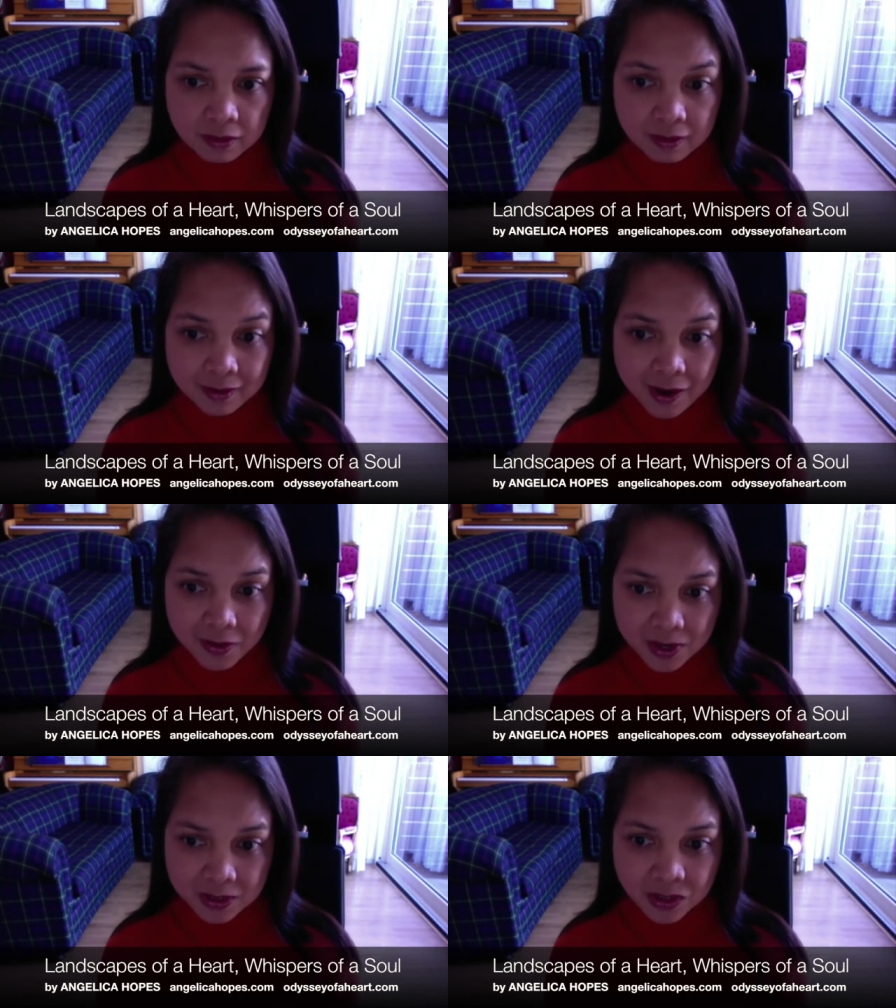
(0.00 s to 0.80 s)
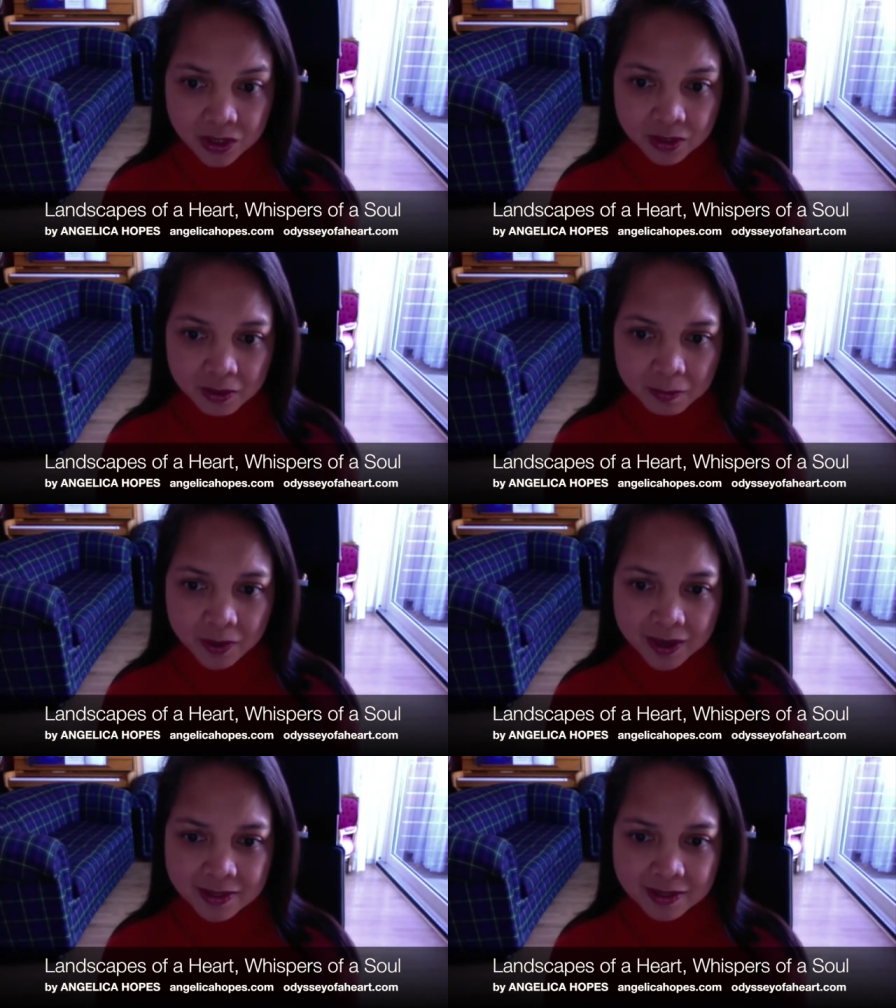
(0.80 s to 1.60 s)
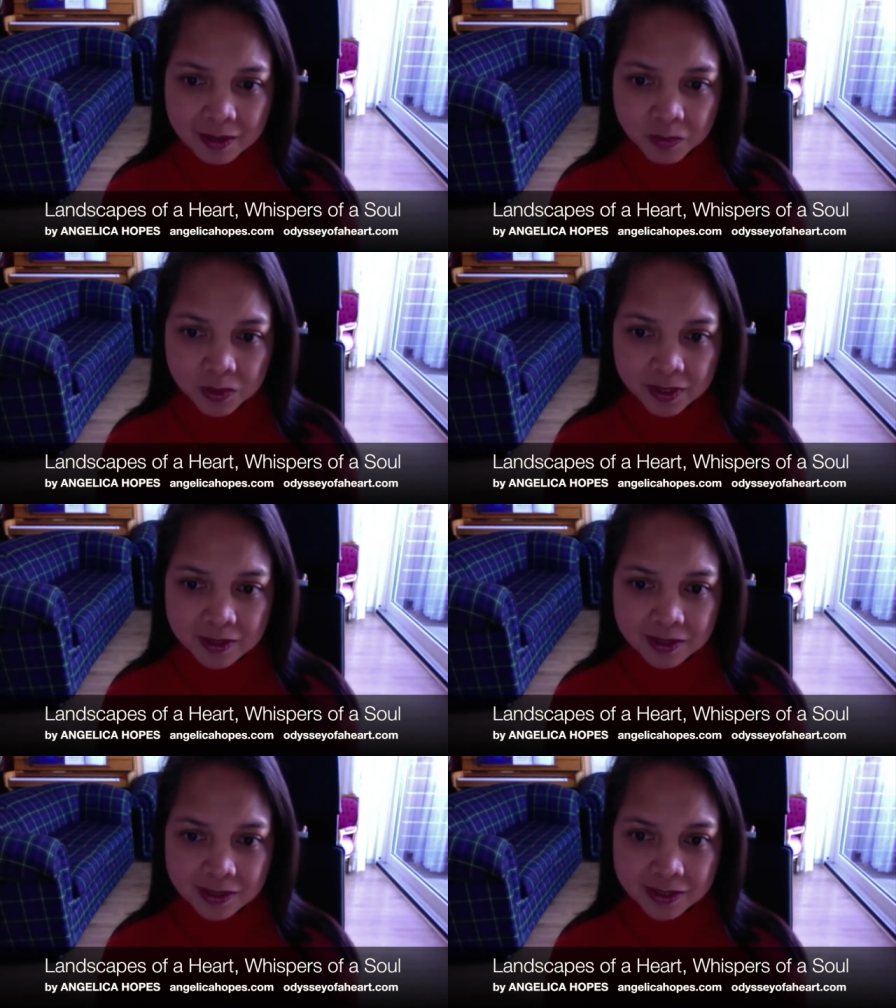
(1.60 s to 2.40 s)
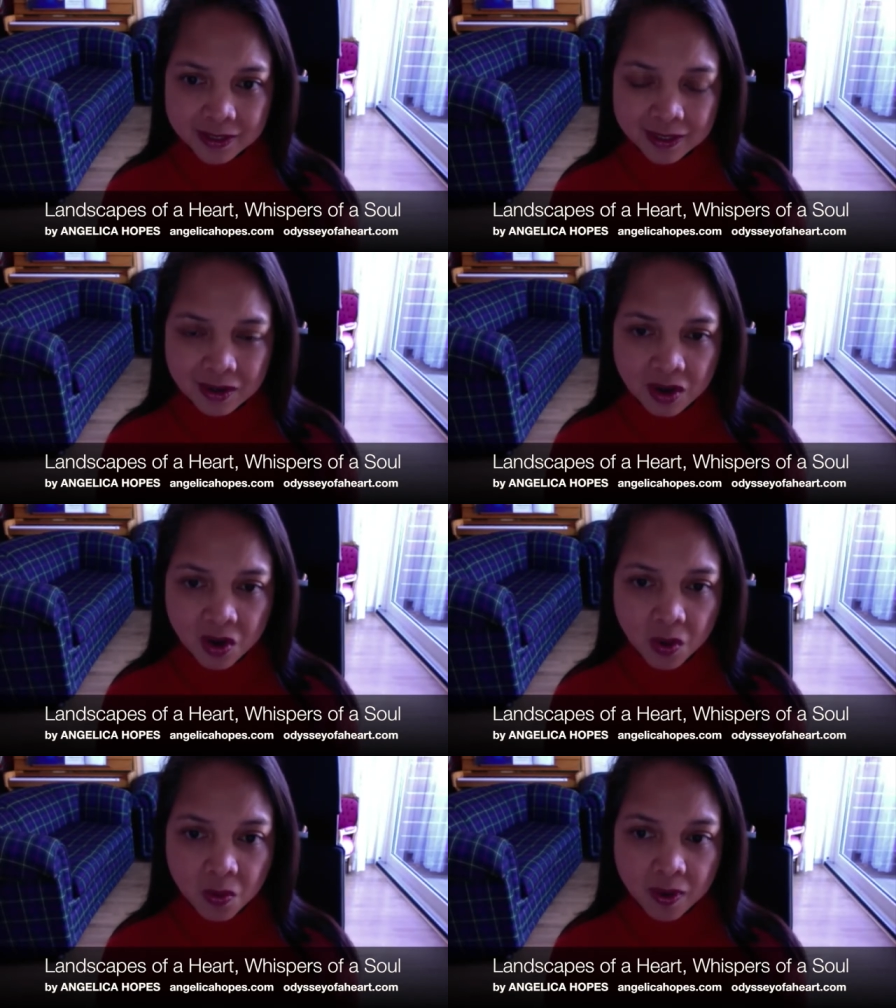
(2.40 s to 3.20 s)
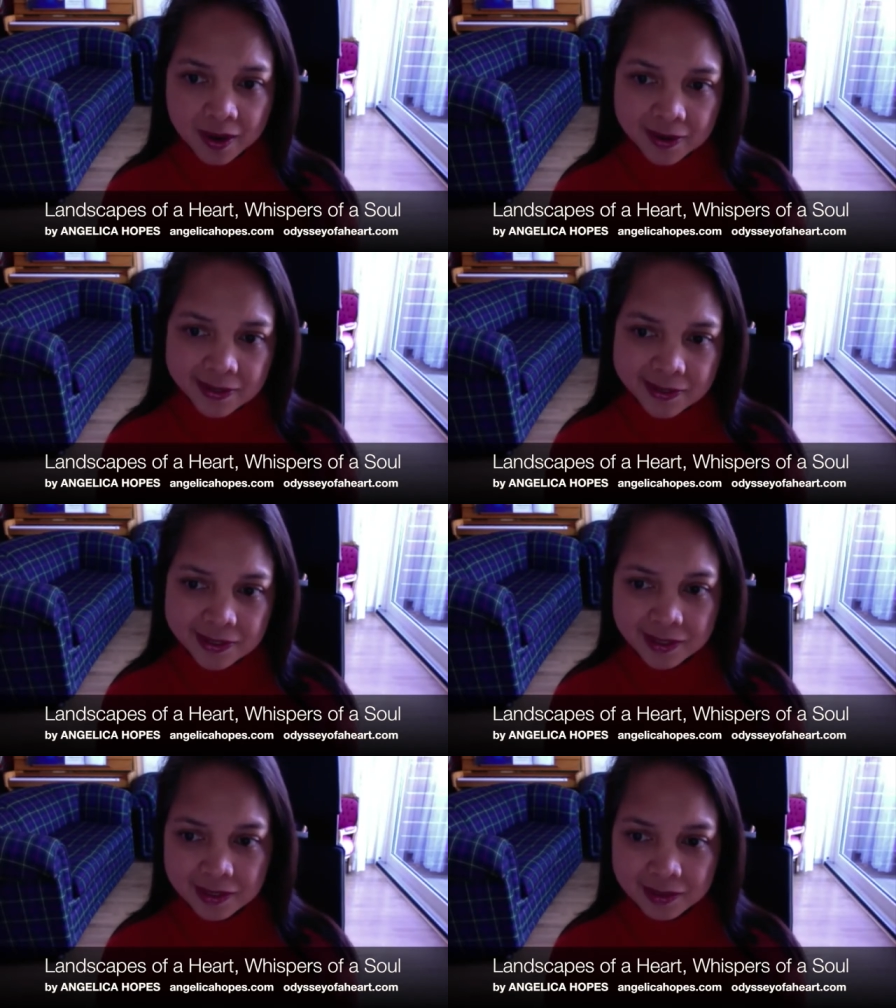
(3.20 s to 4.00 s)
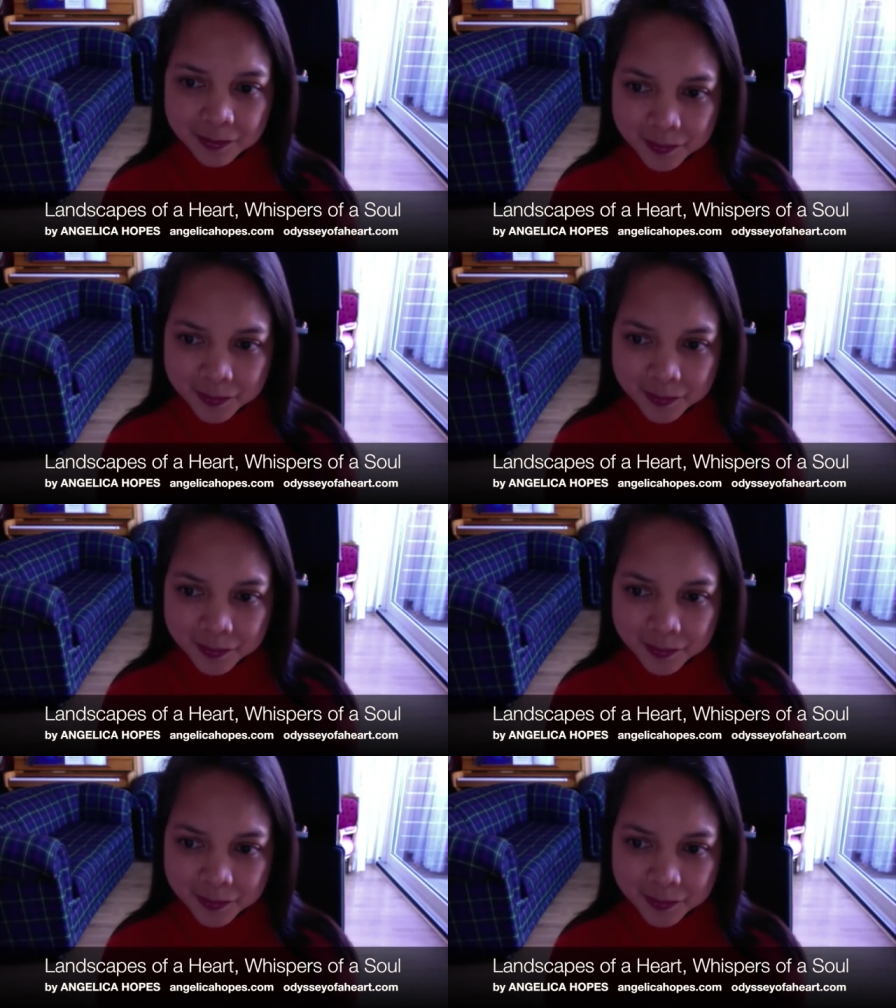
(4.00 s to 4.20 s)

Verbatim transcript: Lara and Gina replied simultaneously. Oh, I see.